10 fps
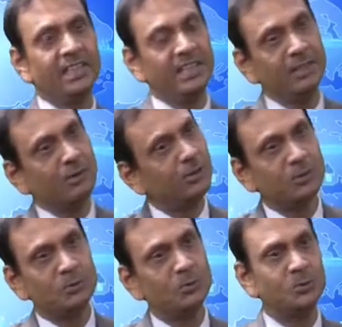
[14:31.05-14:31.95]
in order
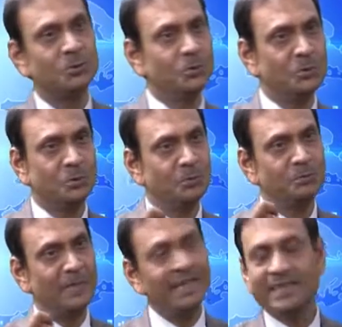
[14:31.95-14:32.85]
to
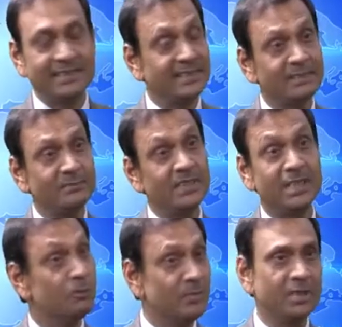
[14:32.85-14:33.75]
manage it with the
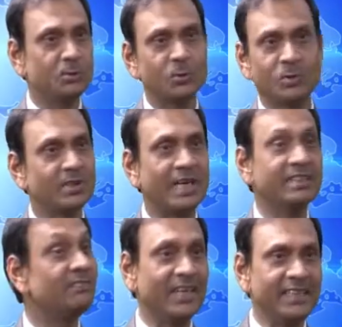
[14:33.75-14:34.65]
human resource and
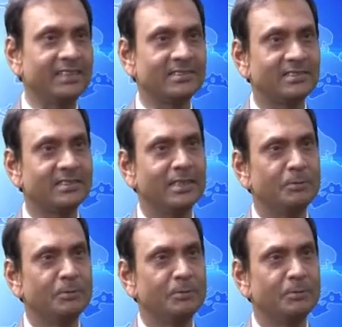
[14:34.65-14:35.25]
the finance,